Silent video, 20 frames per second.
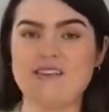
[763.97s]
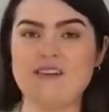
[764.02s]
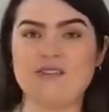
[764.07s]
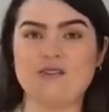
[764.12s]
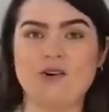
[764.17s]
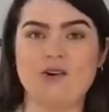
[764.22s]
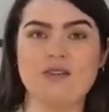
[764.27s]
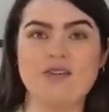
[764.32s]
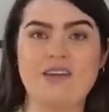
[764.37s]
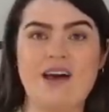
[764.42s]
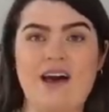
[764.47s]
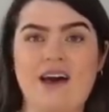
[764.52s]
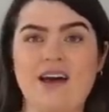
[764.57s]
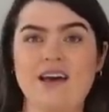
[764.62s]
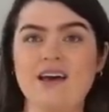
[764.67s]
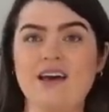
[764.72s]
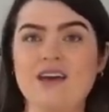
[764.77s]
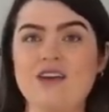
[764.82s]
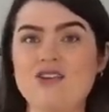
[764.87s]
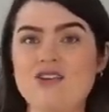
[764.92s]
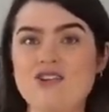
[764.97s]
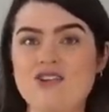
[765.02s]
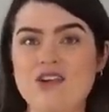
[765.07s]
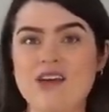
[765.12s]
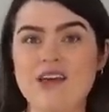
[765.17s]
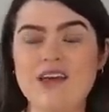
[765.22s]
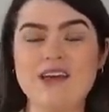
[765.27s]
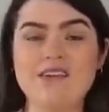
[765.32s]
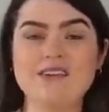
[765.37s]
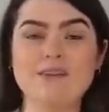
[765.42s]
It's got that
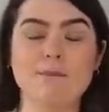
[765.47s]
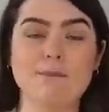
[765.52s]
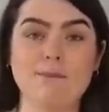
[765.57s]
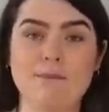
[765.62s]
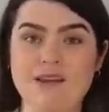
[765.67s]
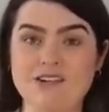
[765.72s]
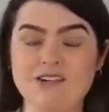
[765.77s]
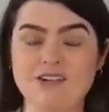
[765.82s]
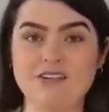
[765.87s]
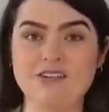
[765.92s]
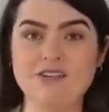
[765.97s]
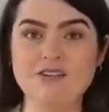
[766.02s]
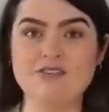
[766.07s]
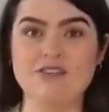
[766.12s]
sheared middle,